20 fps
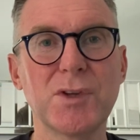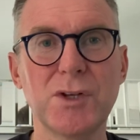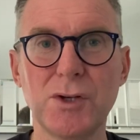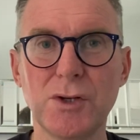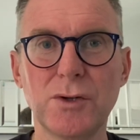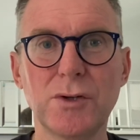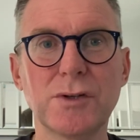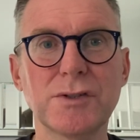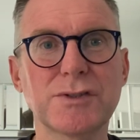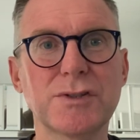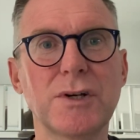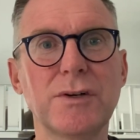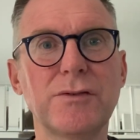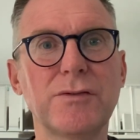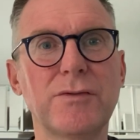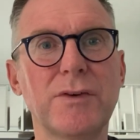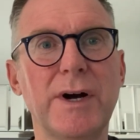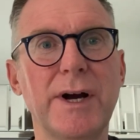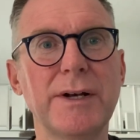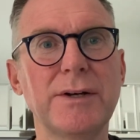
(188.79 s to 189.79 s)
You'll also
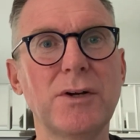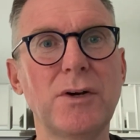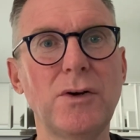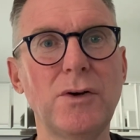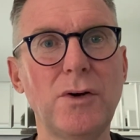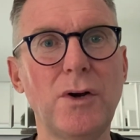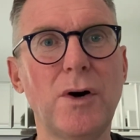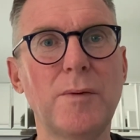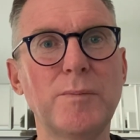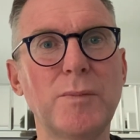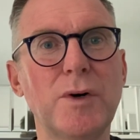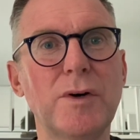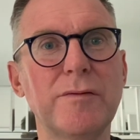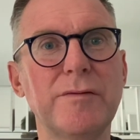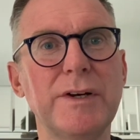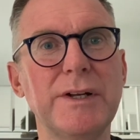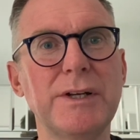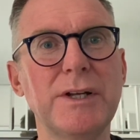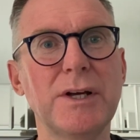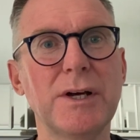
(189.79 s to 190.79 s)
find a lot more
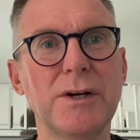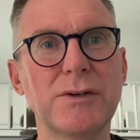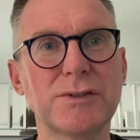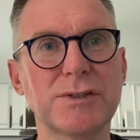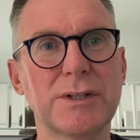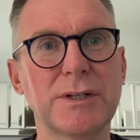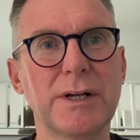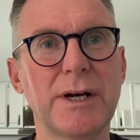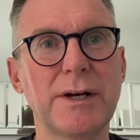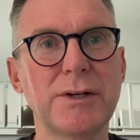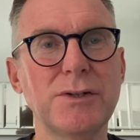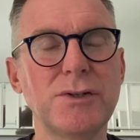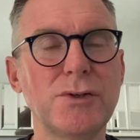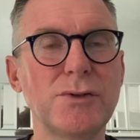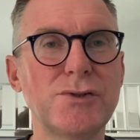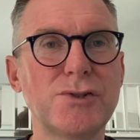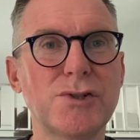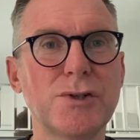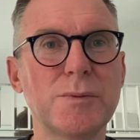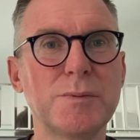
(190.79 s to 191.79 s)
videos on our
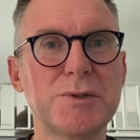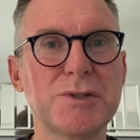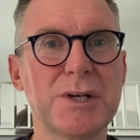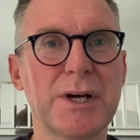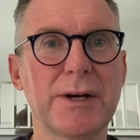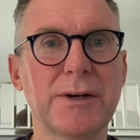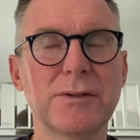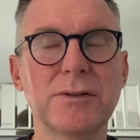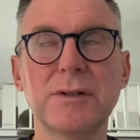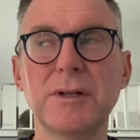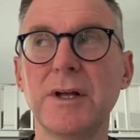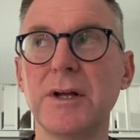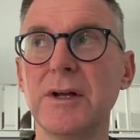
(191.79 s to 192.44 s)
YouTube channel,